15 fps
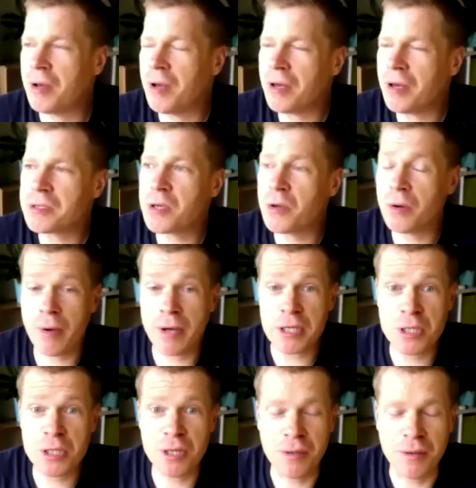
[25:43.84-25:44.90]
I ask you a
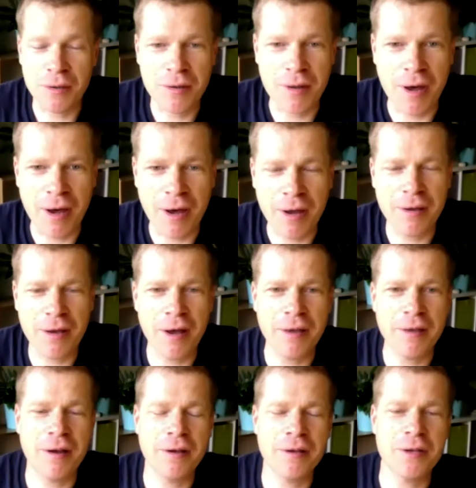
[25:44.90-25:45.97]
question that
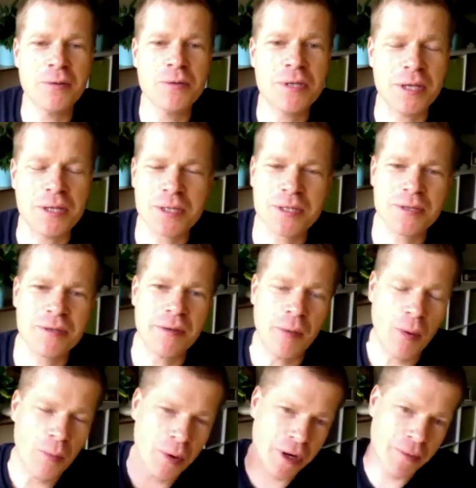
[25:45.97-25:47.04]
I noticed
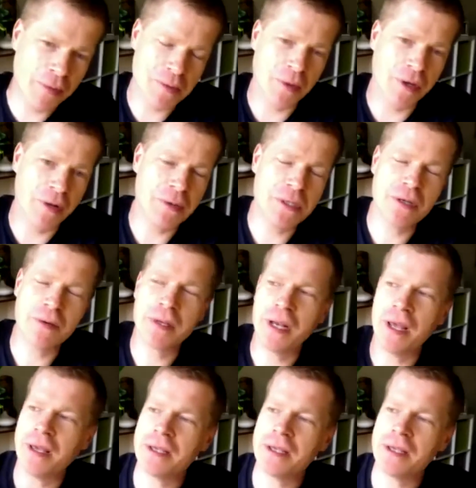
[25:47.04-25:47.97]
when I was doing it?